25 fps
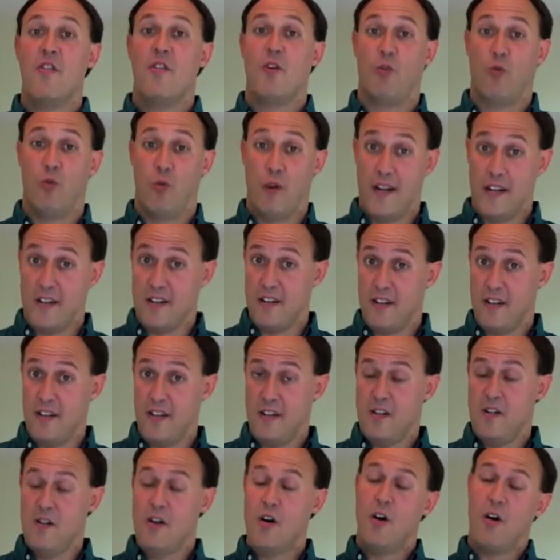They're
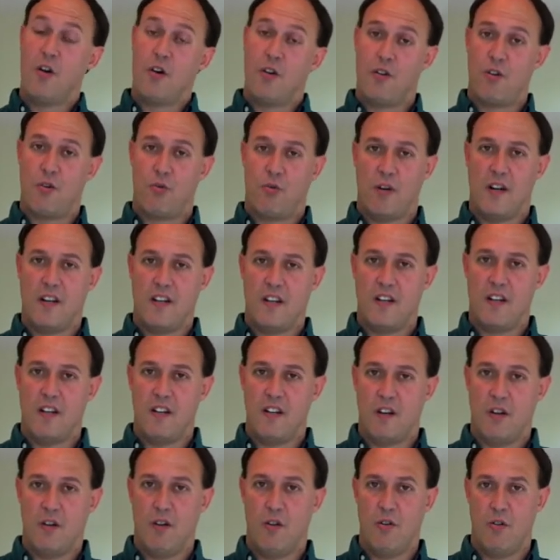renting or they're renting
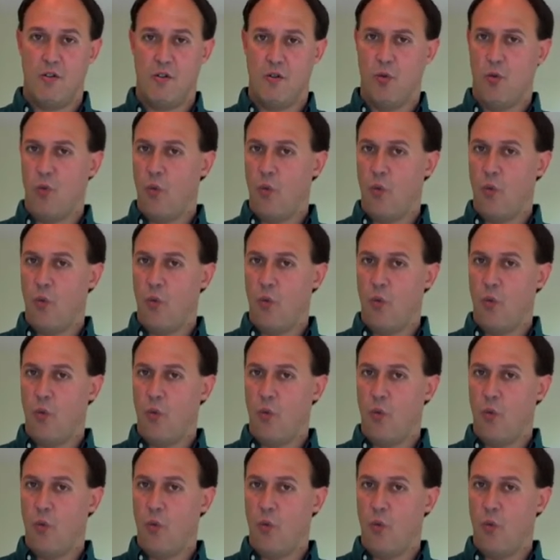to own.